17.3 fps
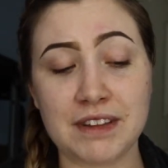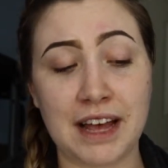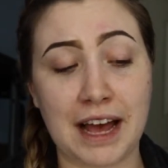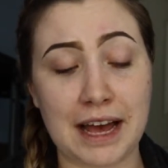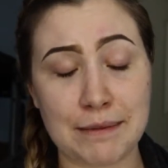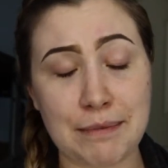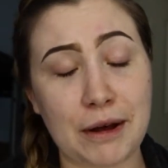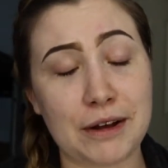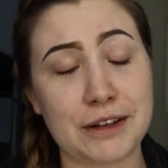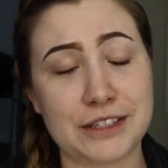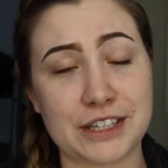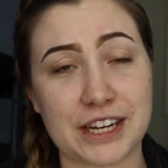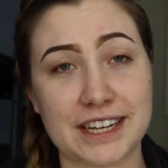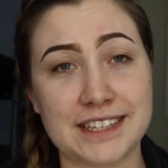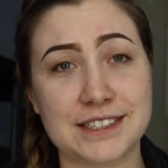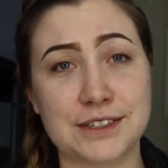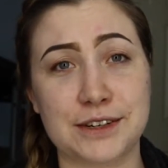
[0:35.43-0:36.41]
I
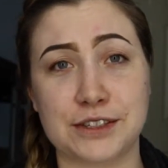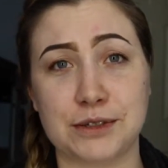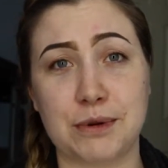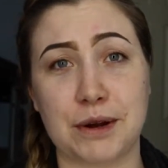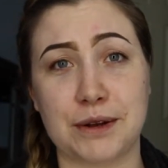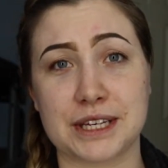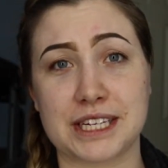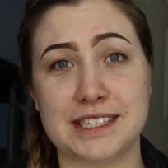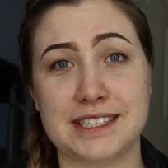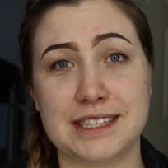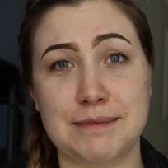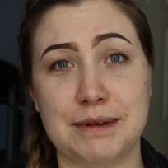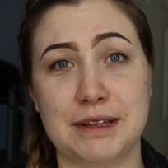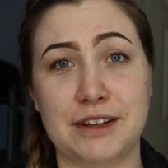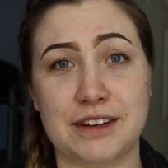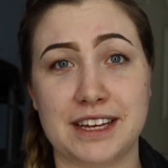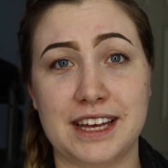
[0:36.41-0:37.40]
apologize, you guys are probably going to see
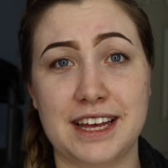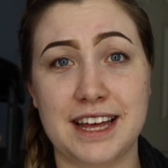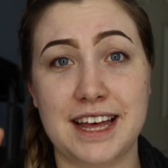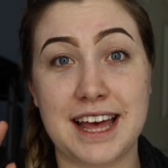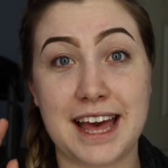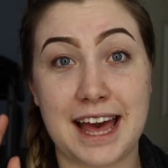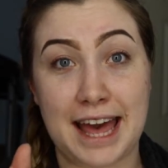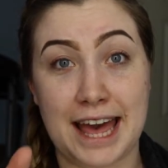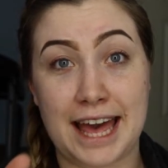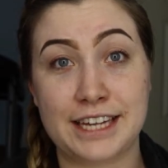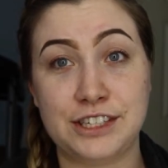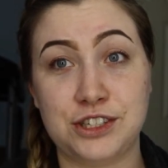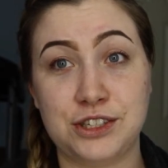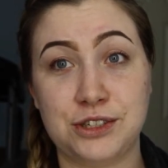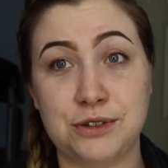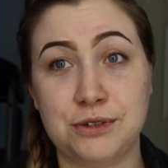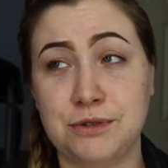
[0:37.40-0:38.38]
me look at
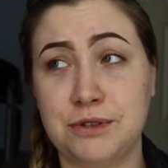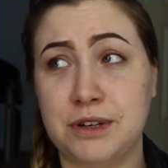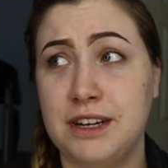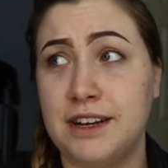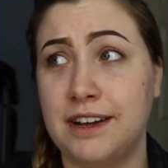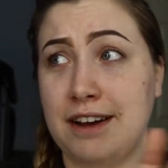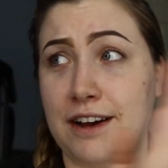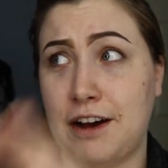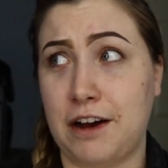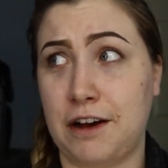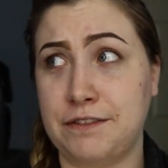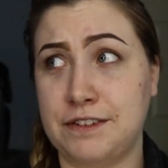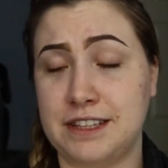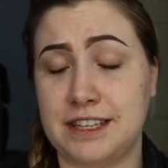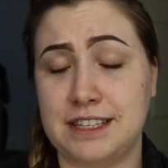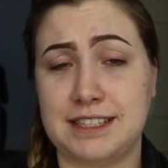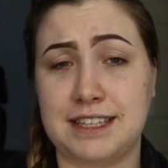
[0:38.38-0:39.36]
you, off
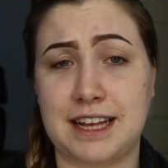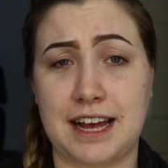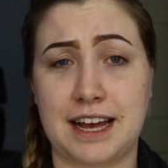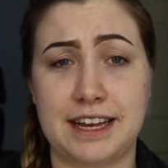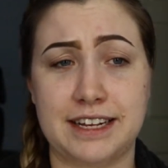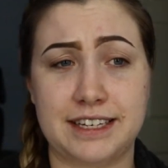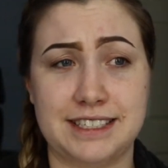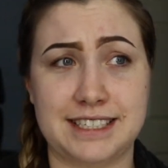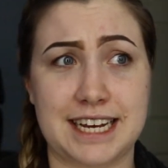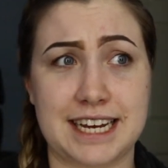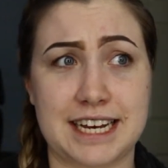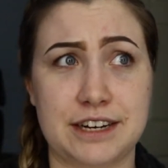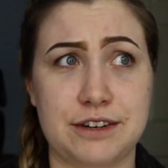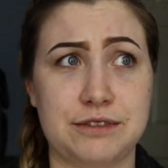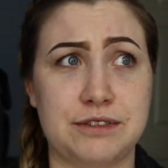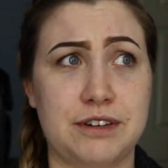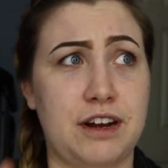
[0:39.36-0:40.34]
to the side,
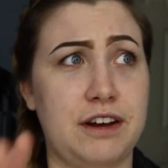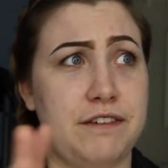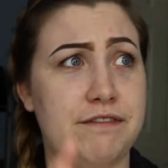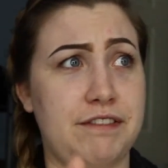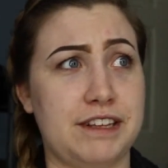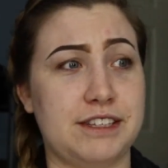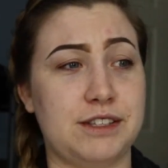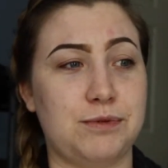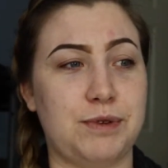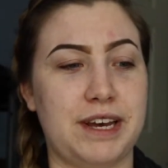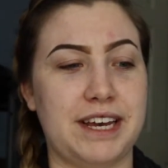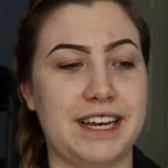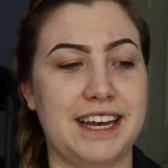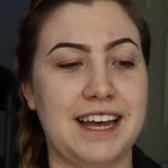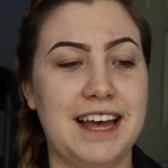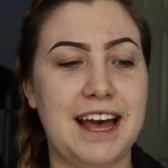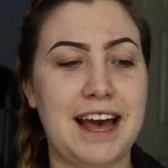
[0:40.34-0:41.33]
down, off this
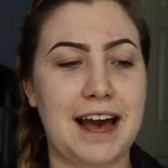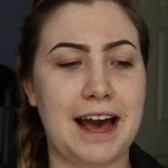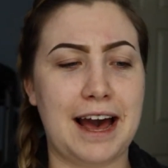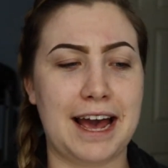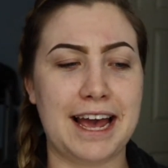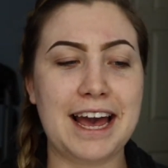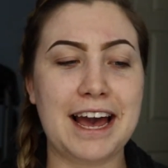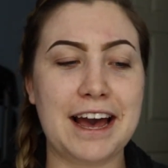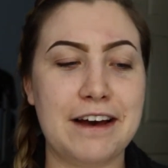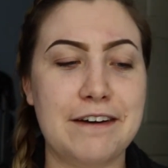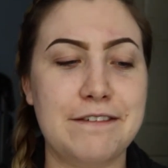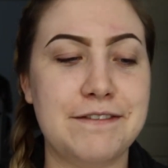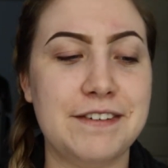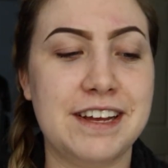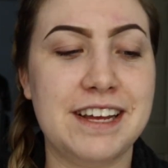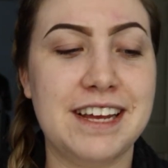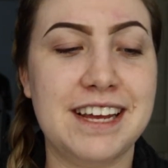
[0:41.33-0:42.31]
way. I have